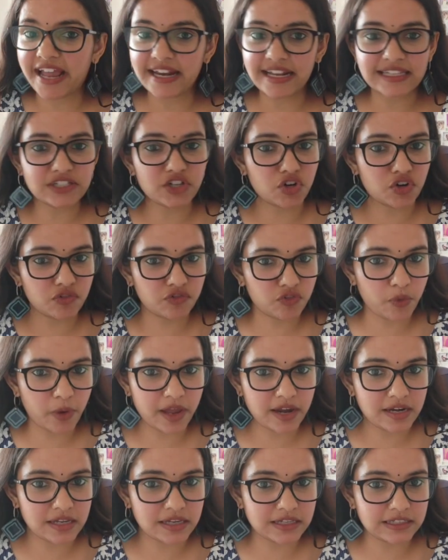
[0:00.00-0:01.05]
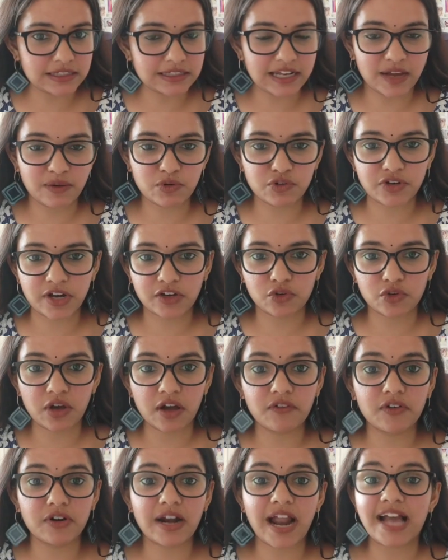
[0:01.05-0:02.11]
any sort of queries and I will try to
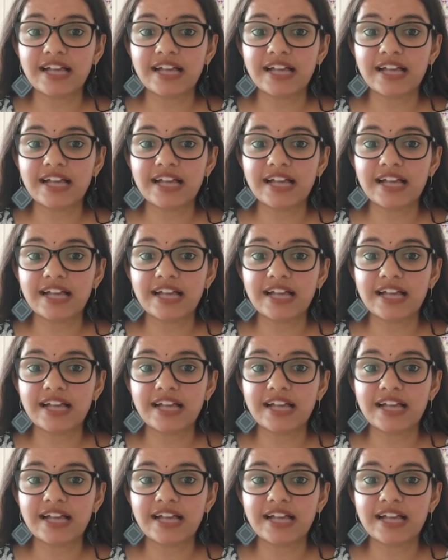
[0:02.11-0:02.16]
cover